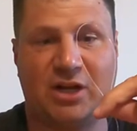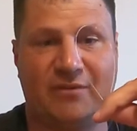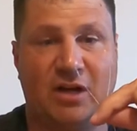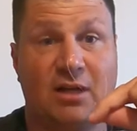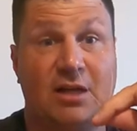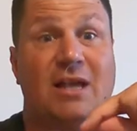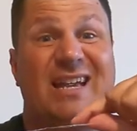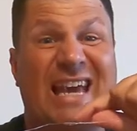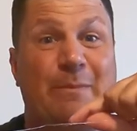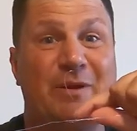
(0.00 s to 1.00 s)
other,
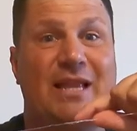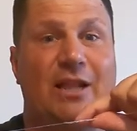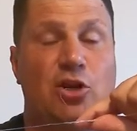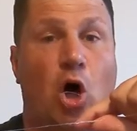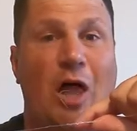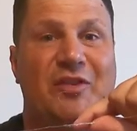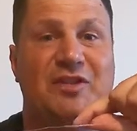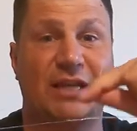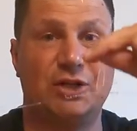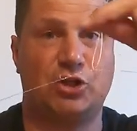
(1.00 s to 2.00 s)
keeping that knot under
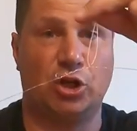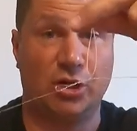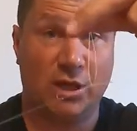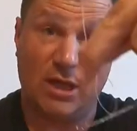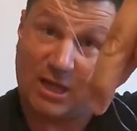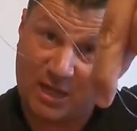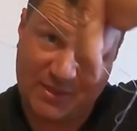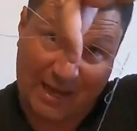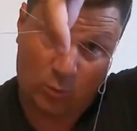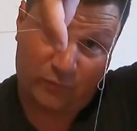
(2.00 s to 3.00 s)
tension, and
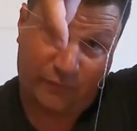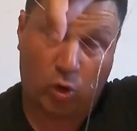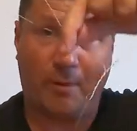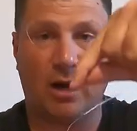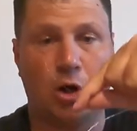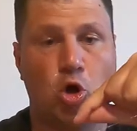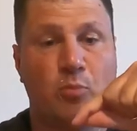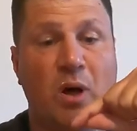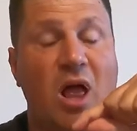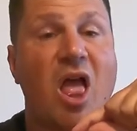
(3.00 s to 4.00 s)
that will form our loop.